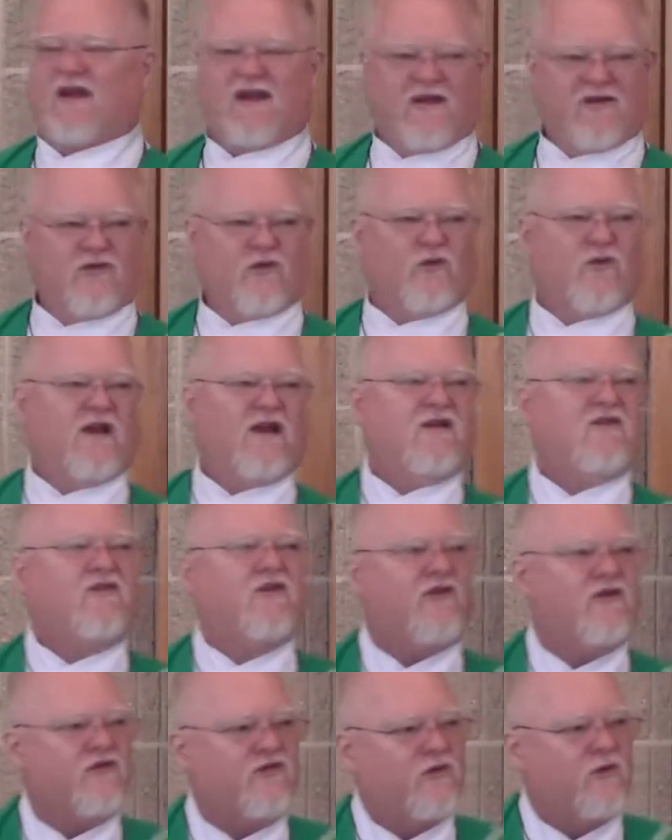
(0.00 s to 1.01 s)
and his
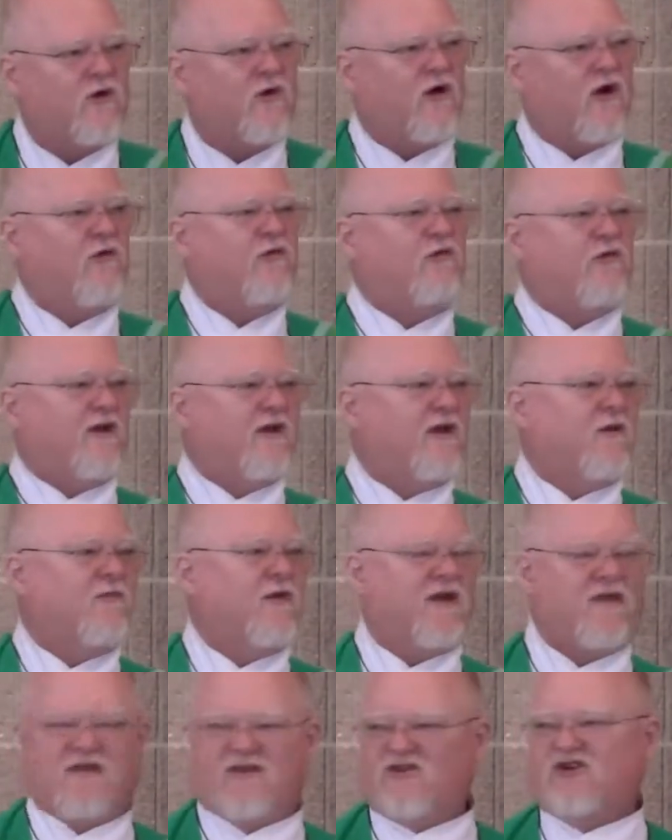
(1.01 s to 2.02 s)
research were all funded
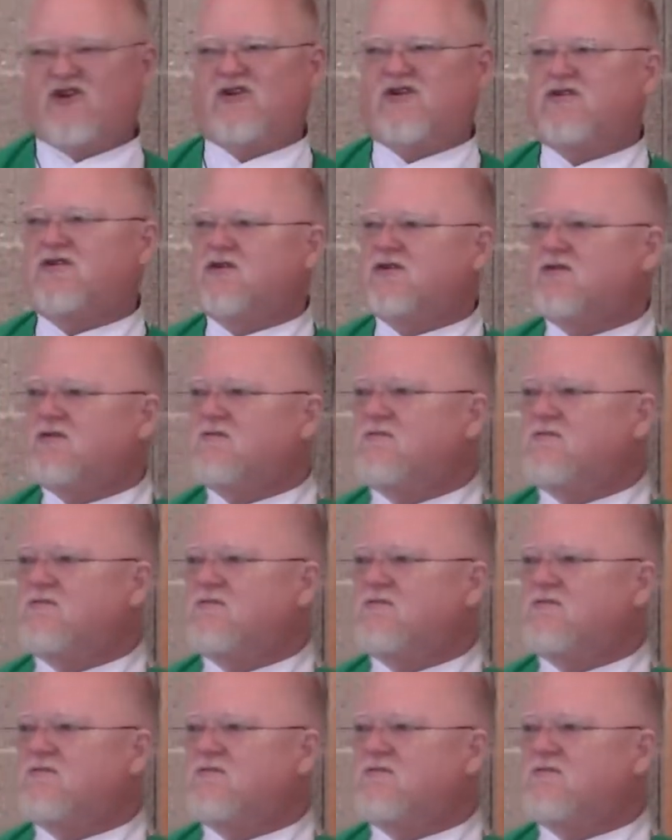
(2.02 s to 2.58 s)
by the church?